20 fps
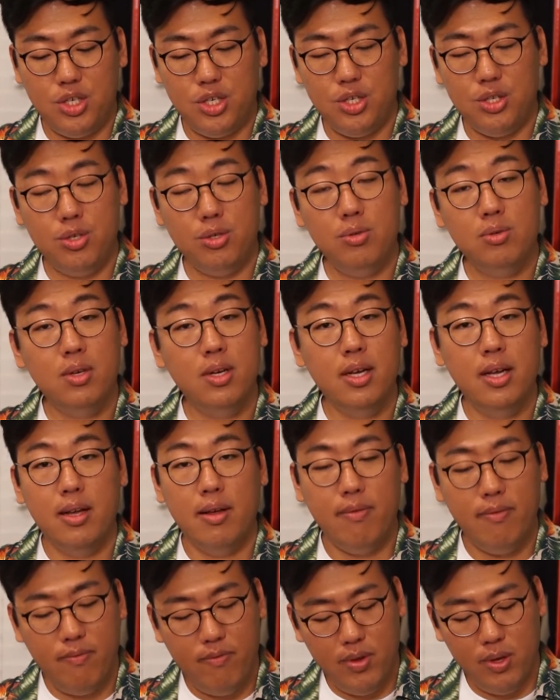shoe.
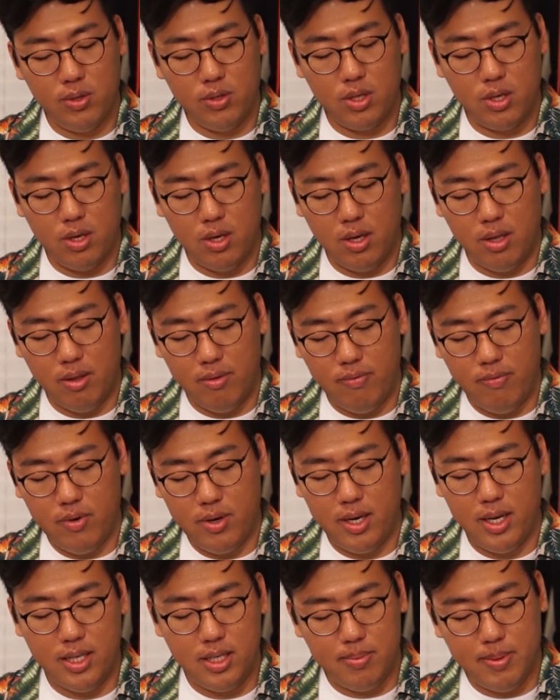Feels good on the
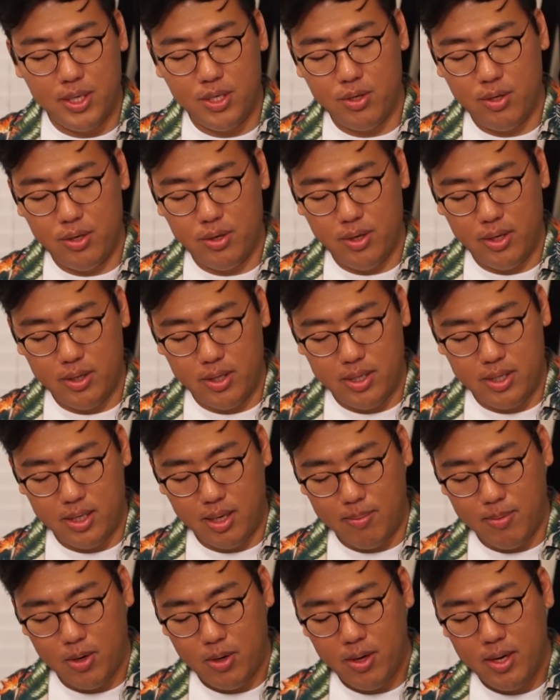foot, especially during the
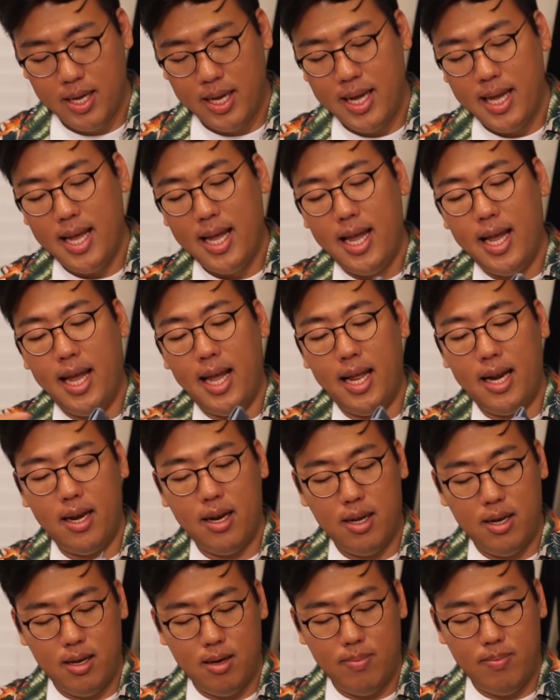summer.
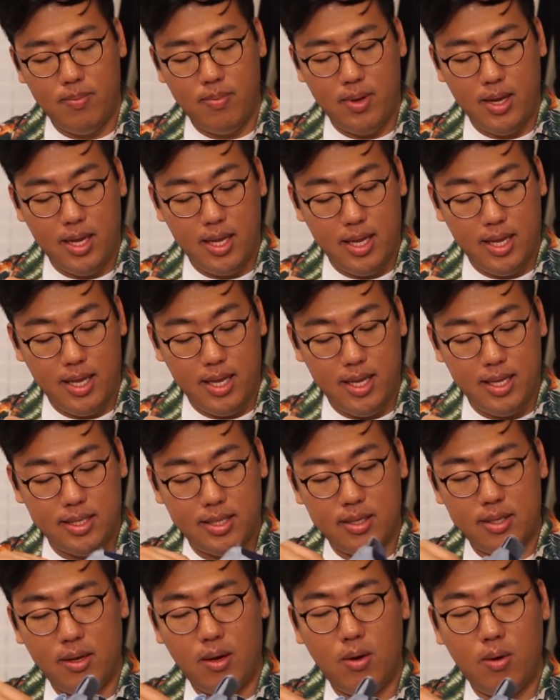And
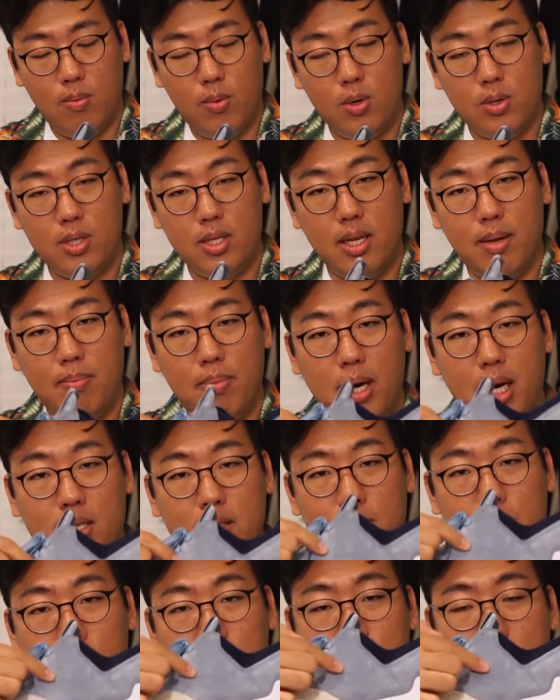it's almost
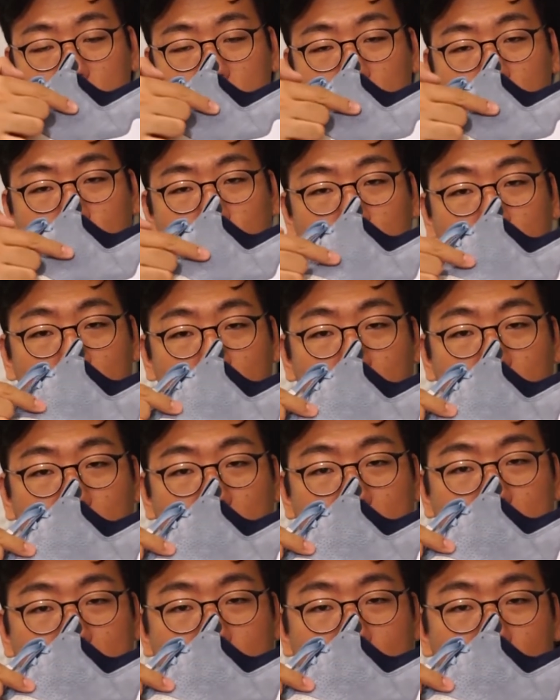impossible to see, but
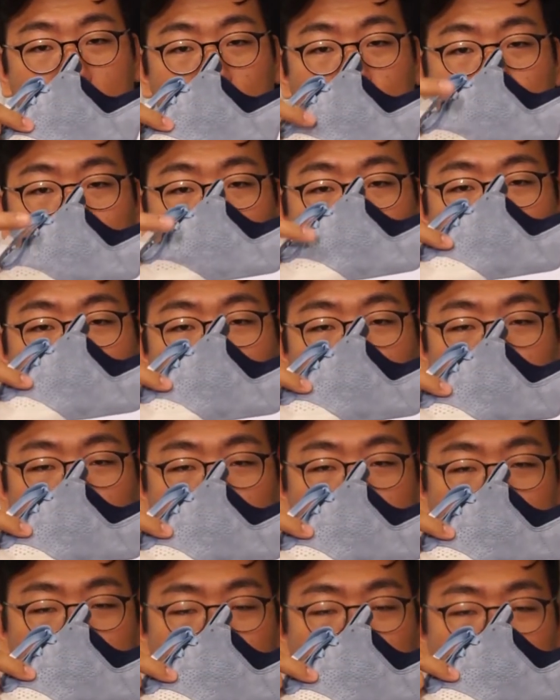inside the
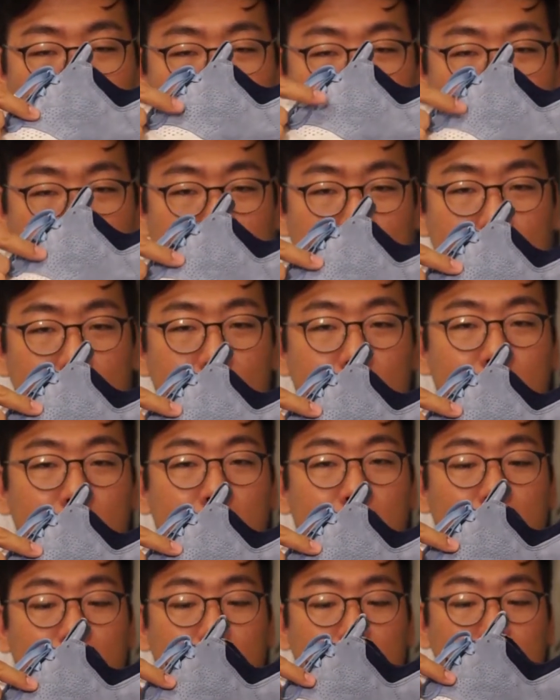perforations on the end,
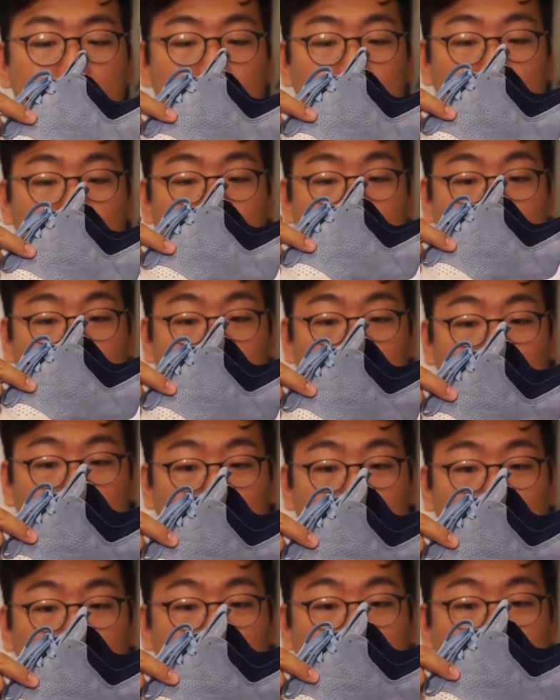there's
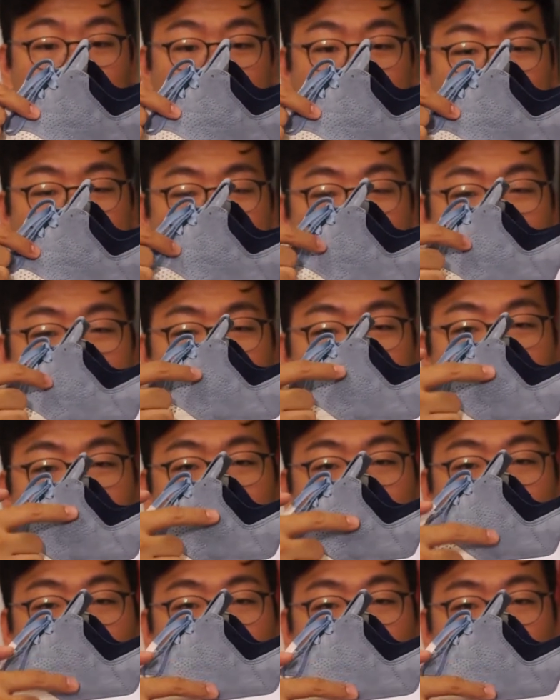this
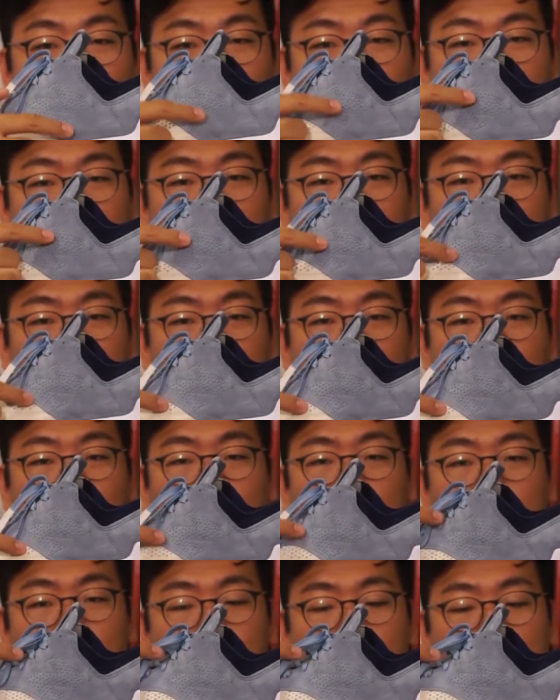teal
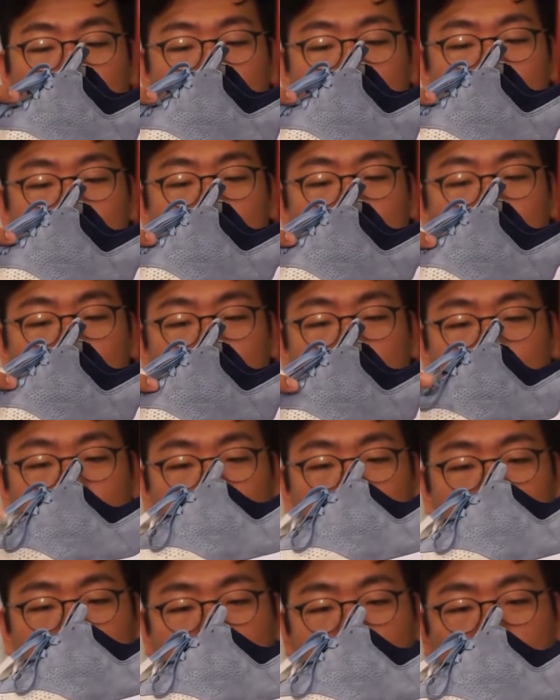3M
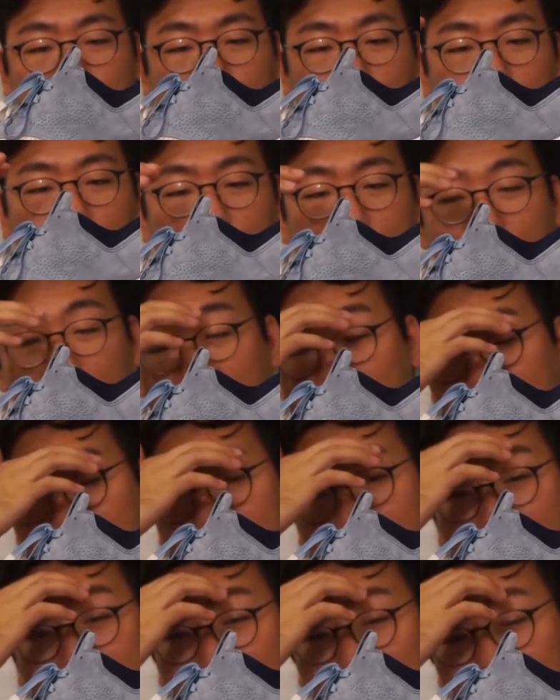material that kind of
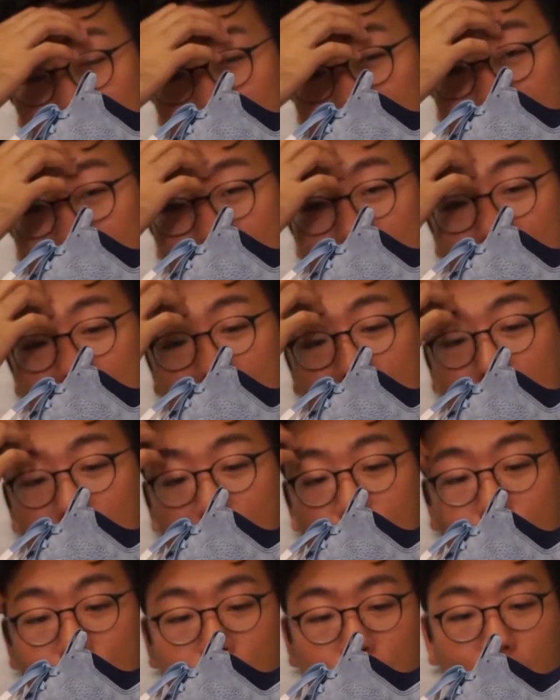catches
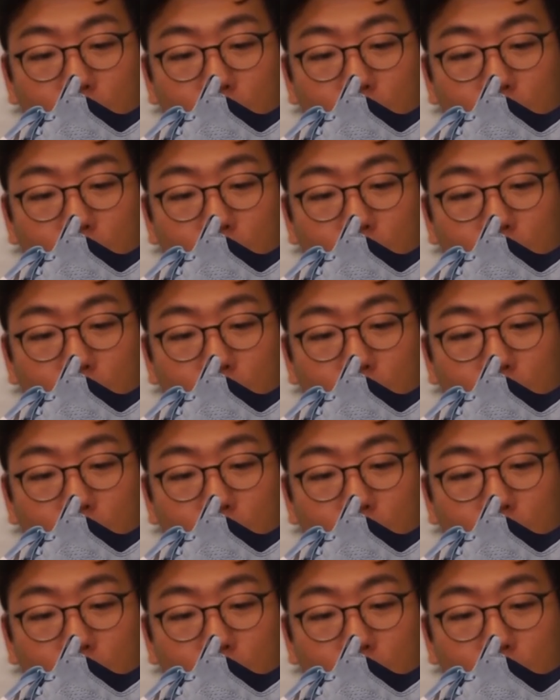the